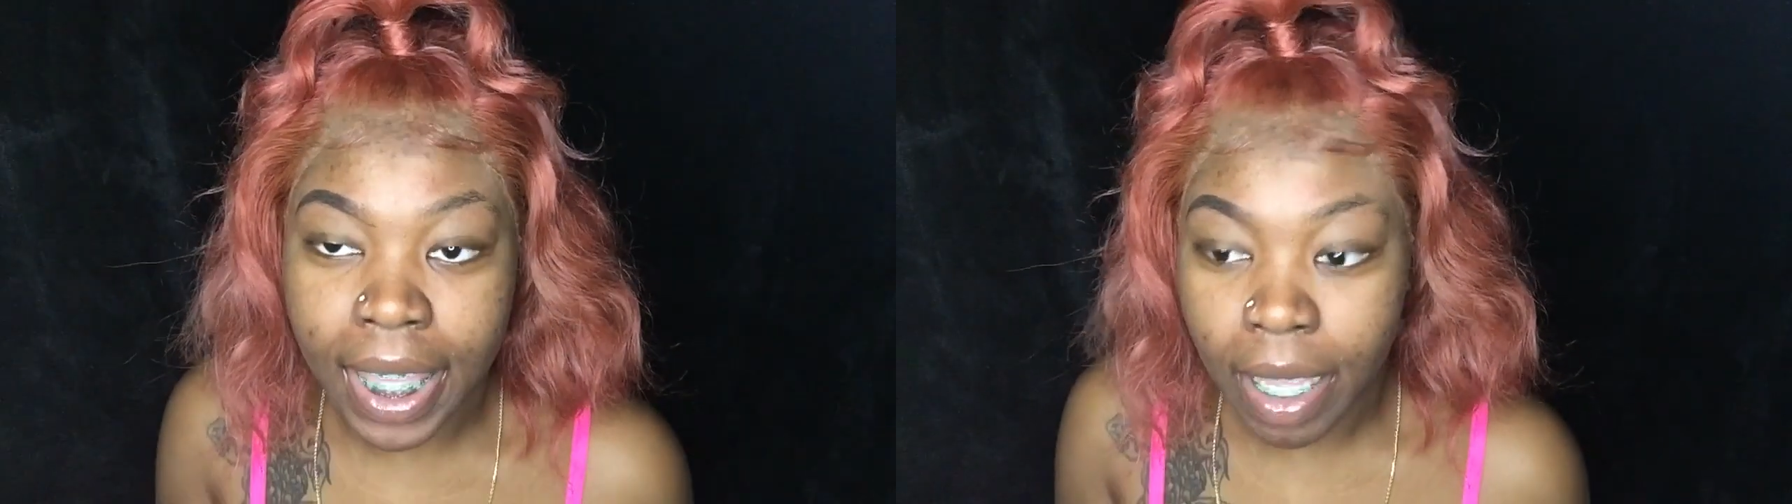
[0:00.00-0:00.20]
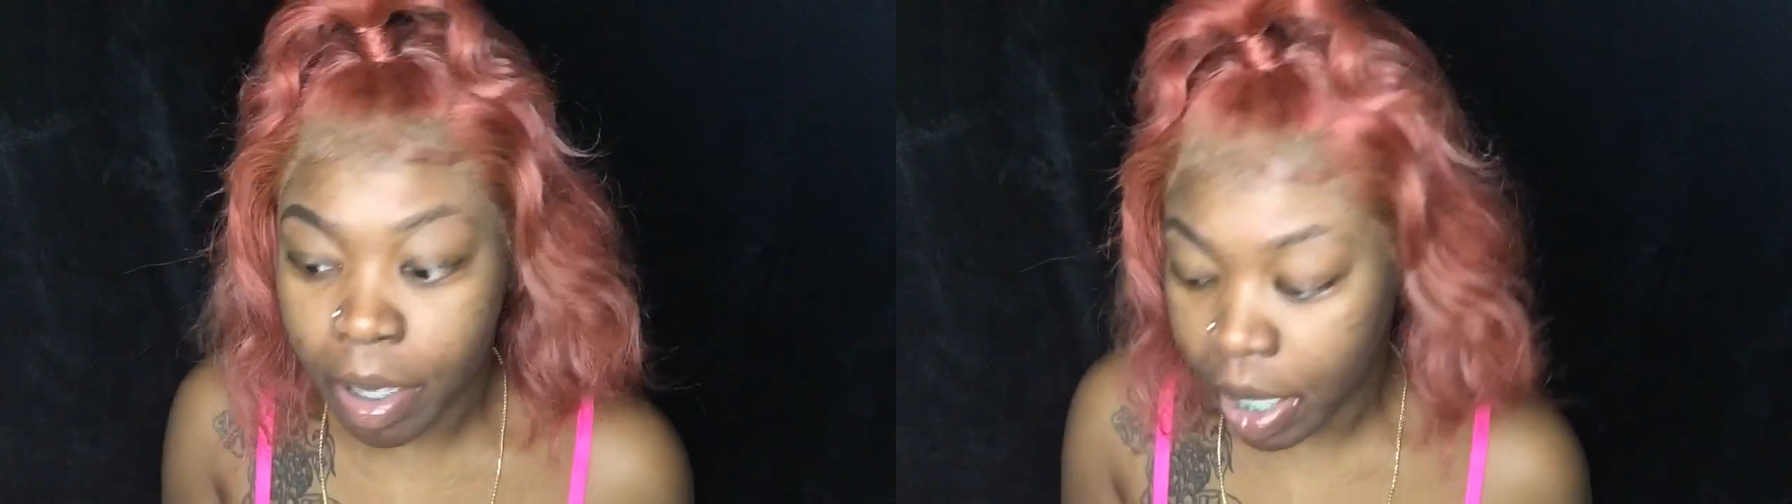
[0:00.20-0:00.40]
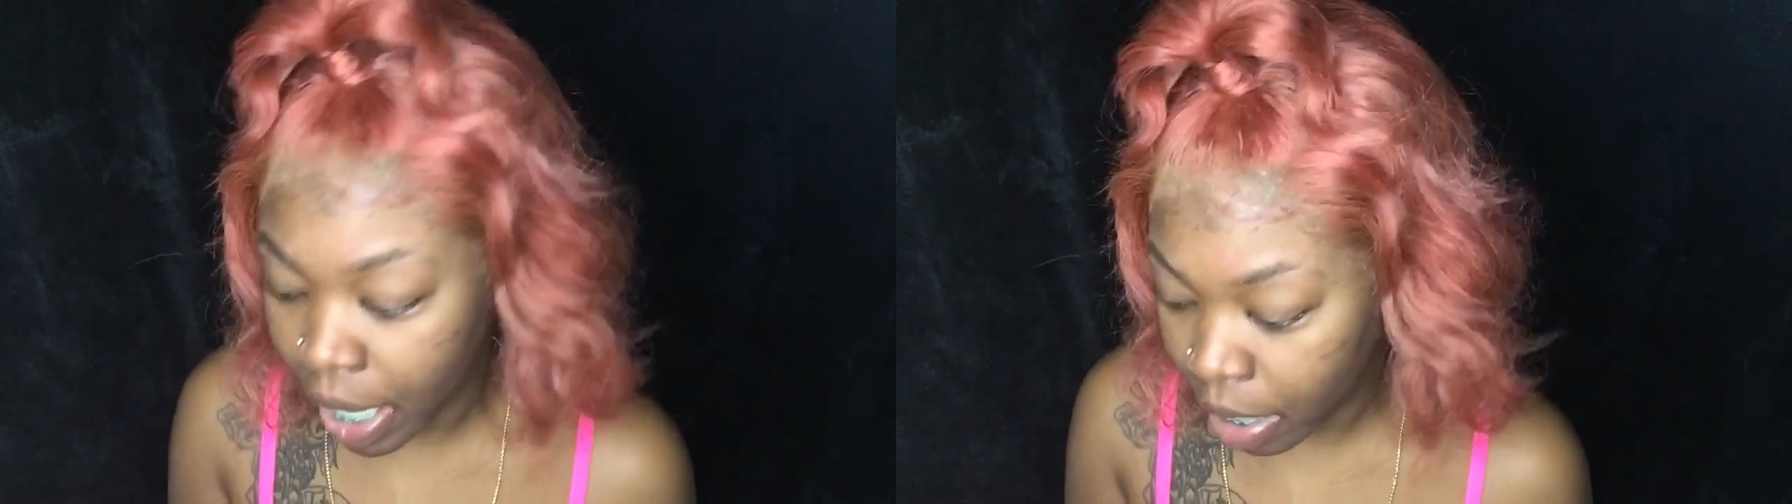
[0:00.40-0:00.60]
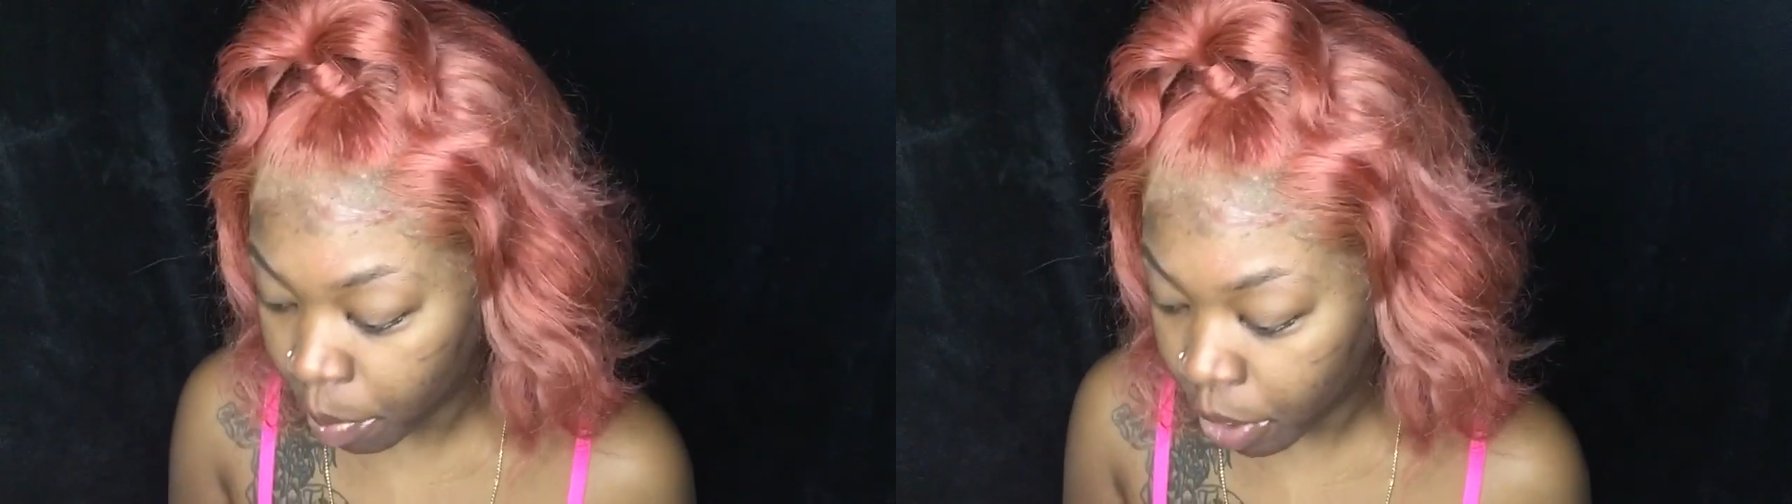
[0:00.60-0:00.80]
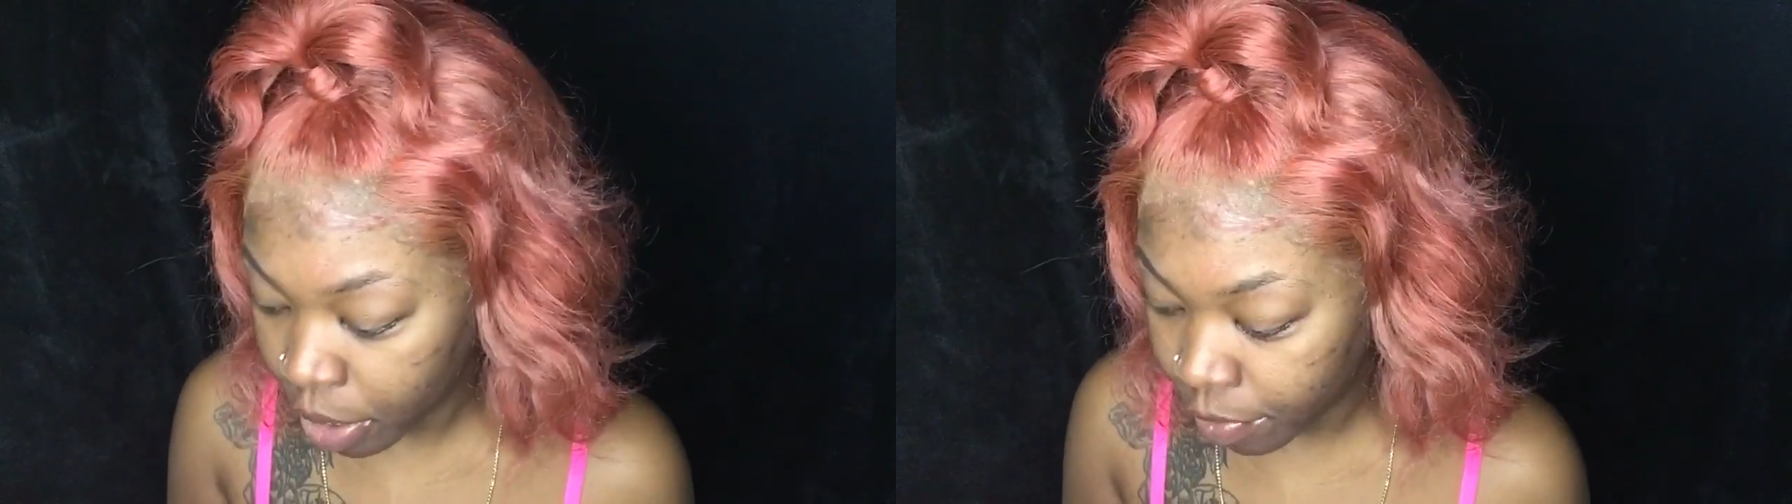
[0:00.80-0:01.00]
the end
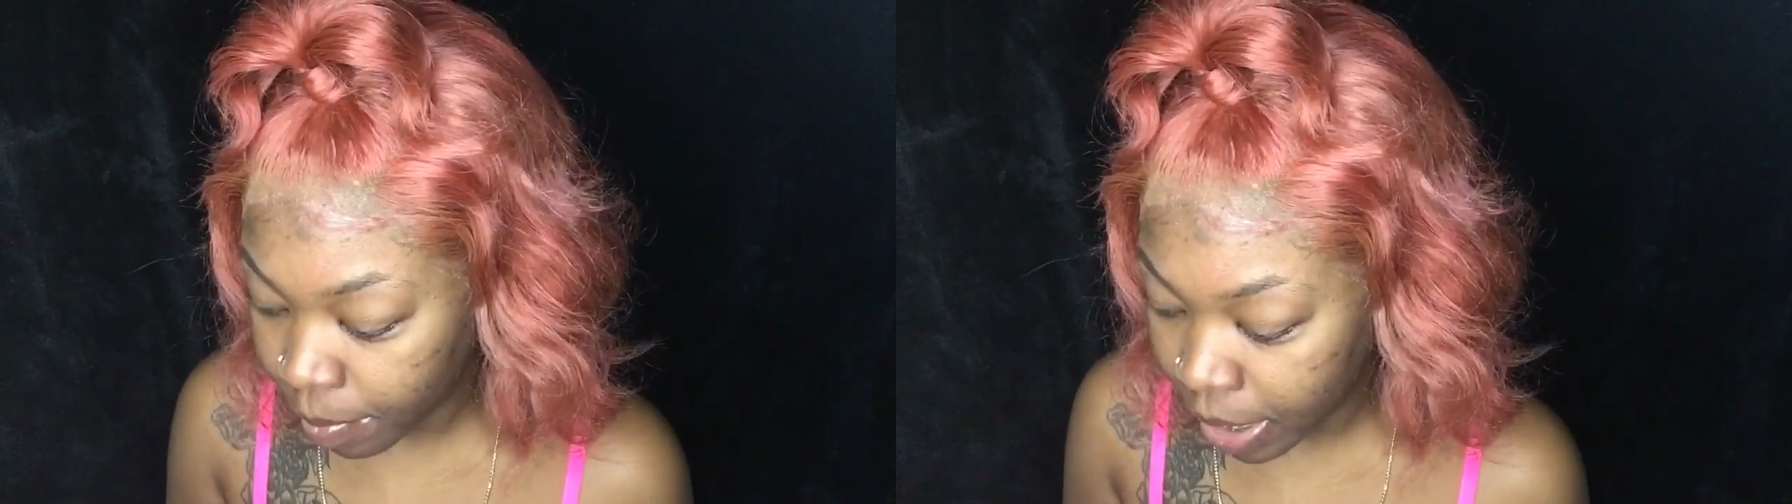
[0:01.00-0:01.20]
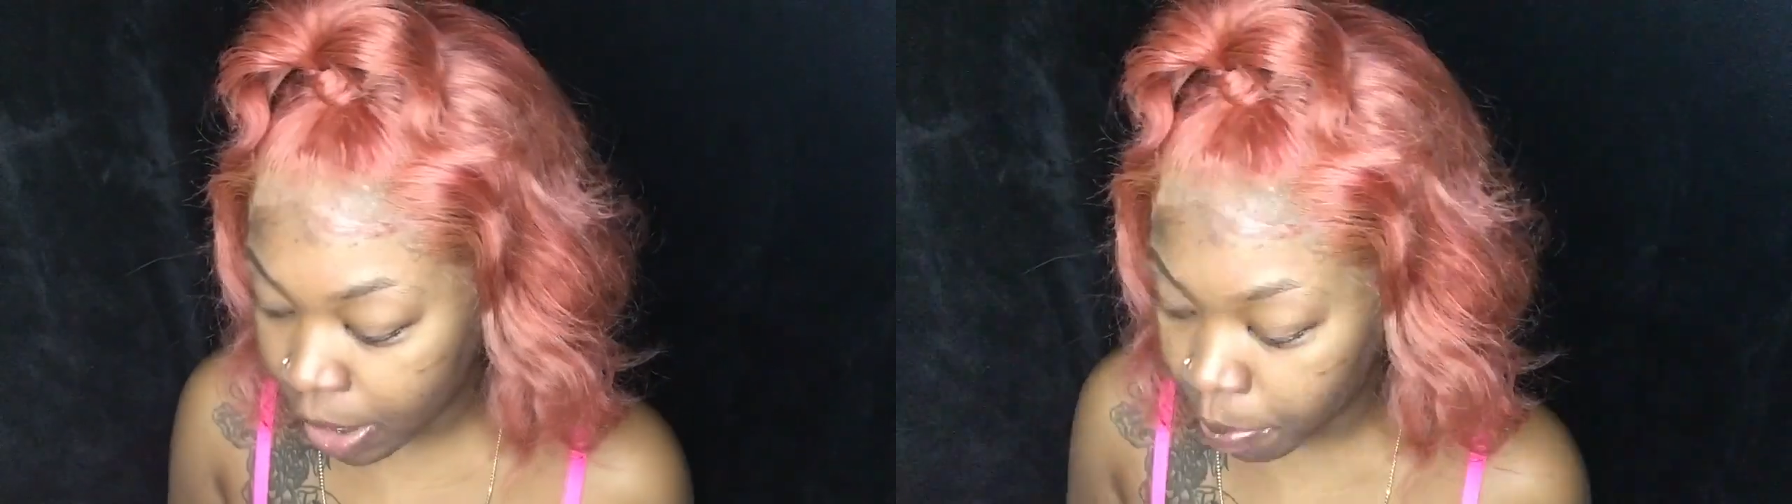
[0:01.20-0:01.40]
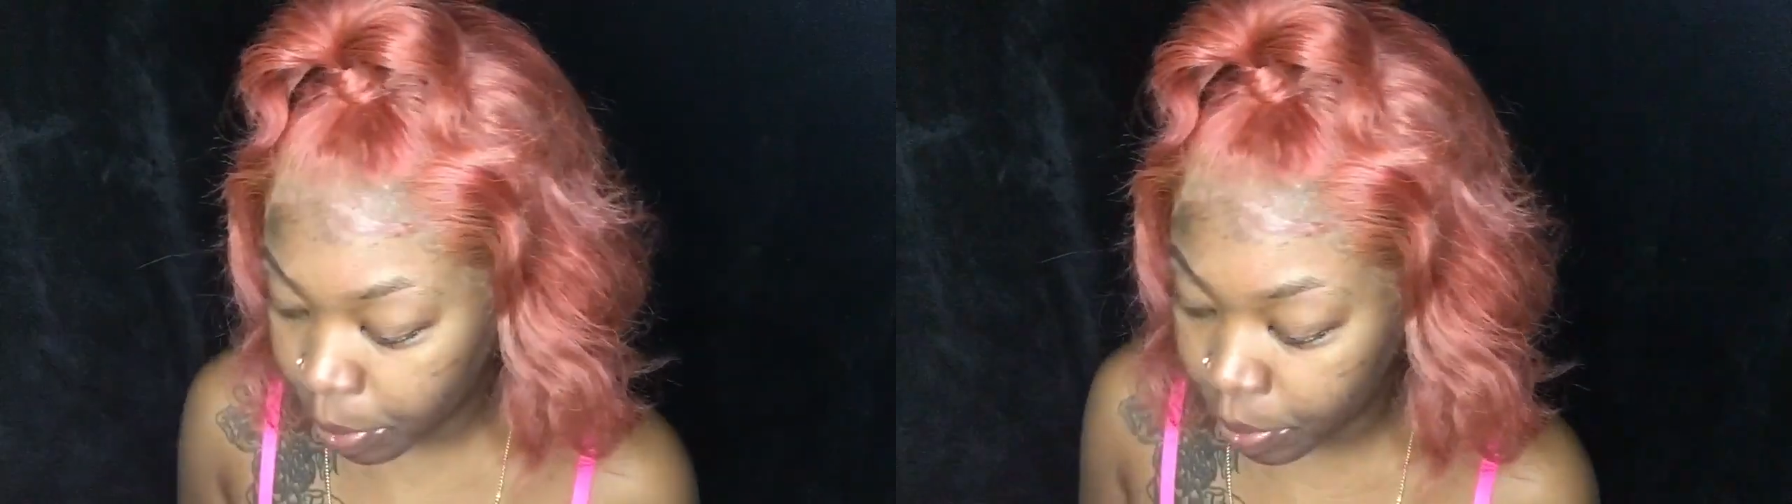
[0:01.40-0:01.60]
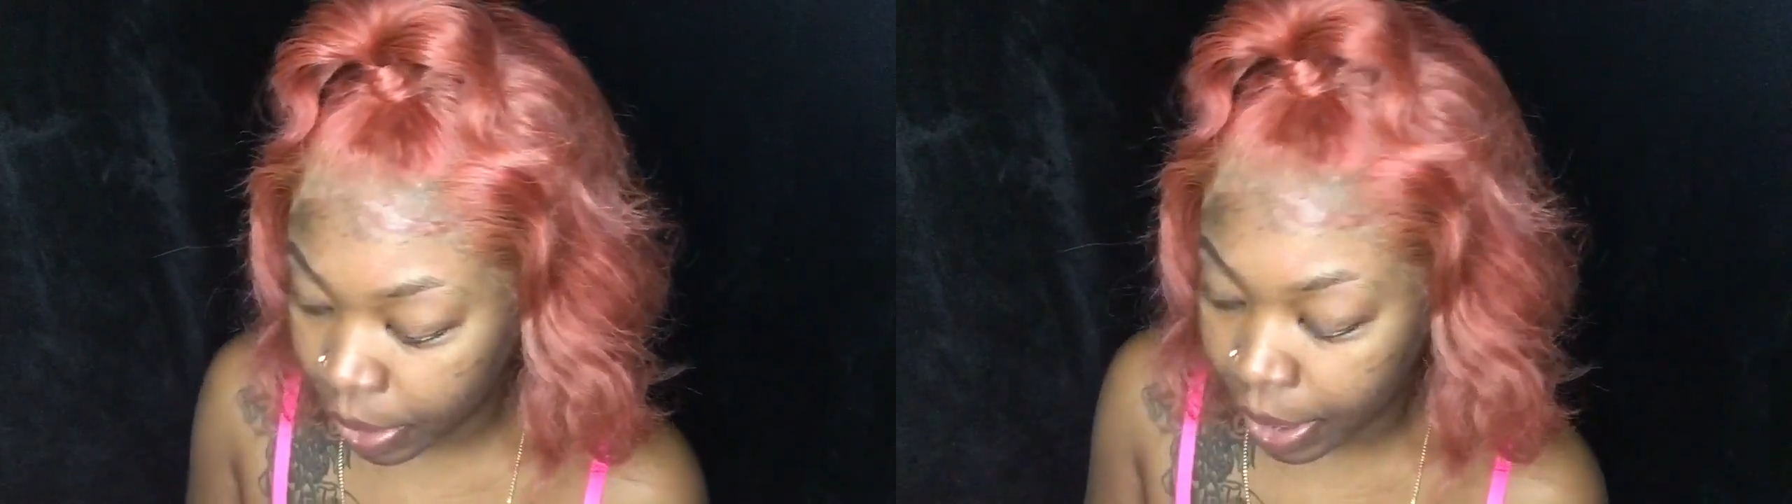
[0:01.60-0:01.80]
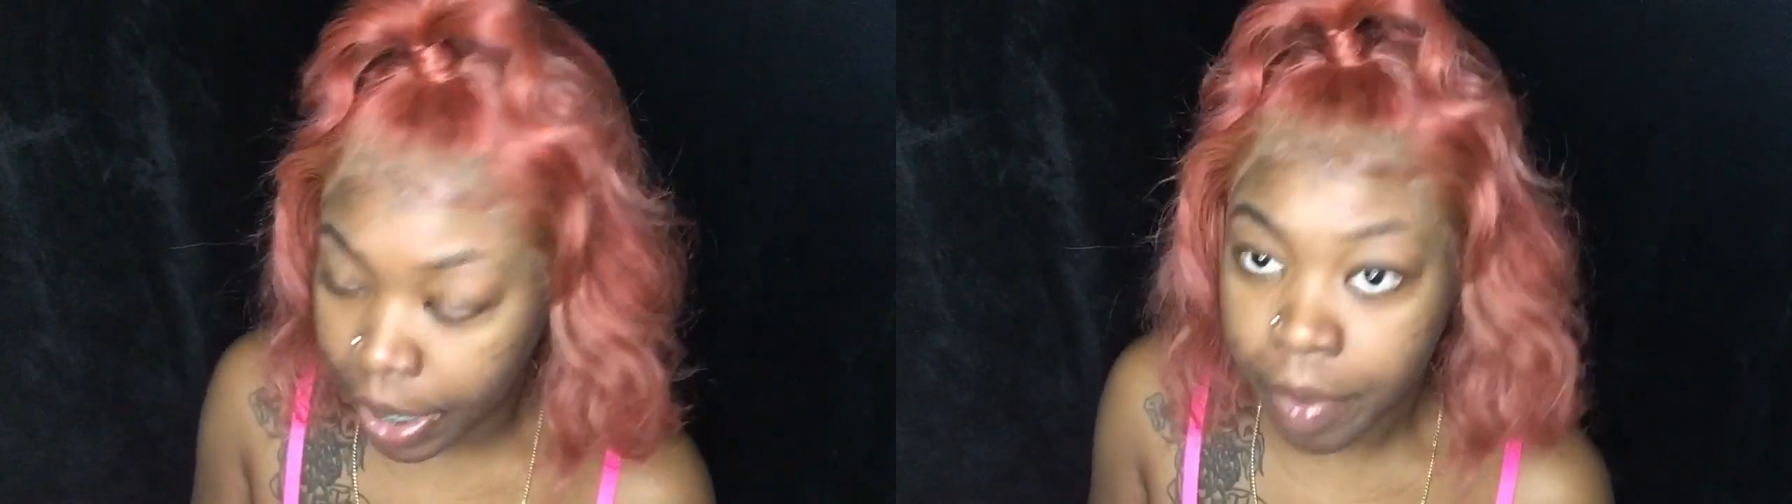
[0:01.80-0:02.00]
part of my
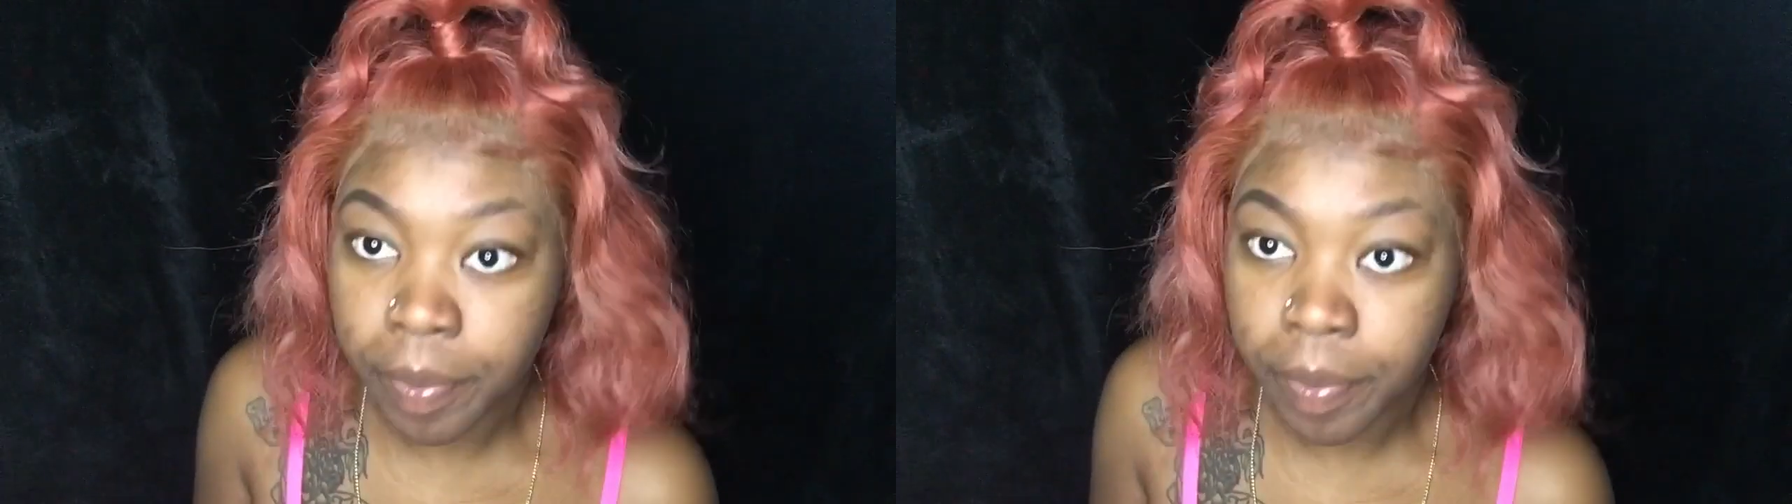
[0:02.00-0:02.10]
spoolie,